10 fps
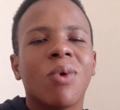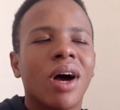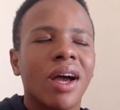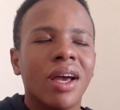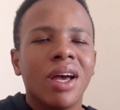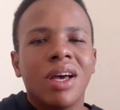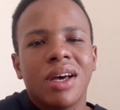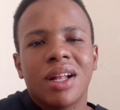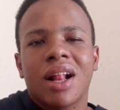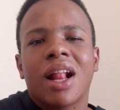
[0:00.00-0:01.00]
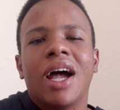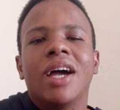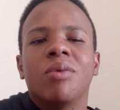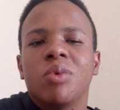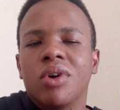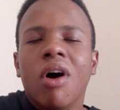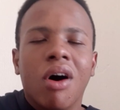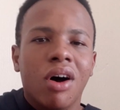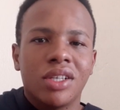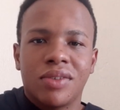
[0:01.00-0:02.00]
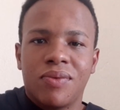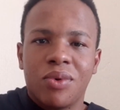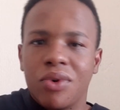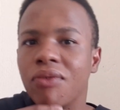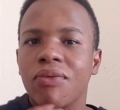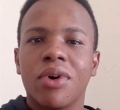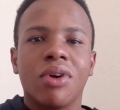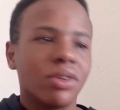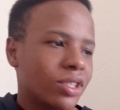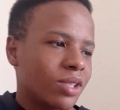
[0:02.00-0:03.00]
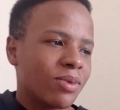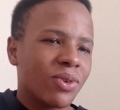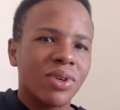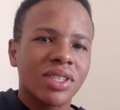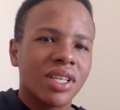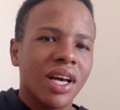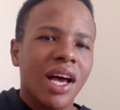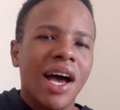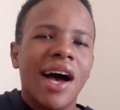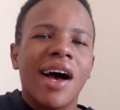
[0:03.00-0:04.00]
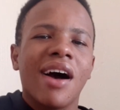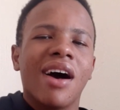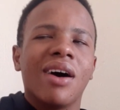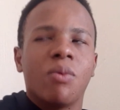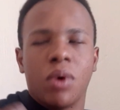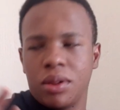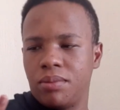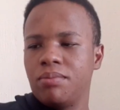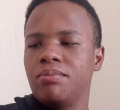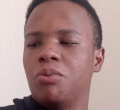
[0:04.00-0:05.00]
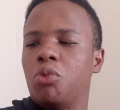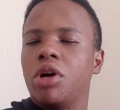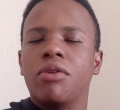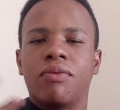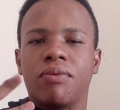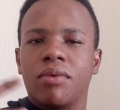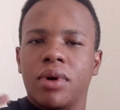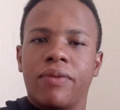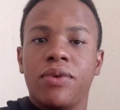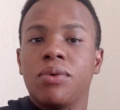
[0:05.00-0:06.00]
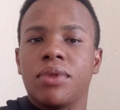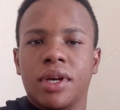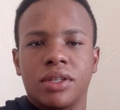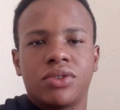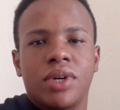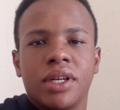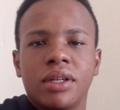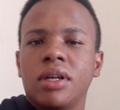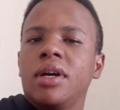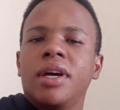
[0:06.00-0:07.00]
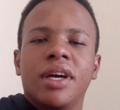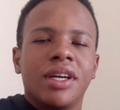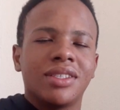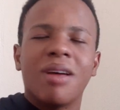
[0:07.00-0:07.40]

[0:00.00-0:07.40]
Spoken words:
why a client would ask for referrals is because, well, one of a few things, right? Is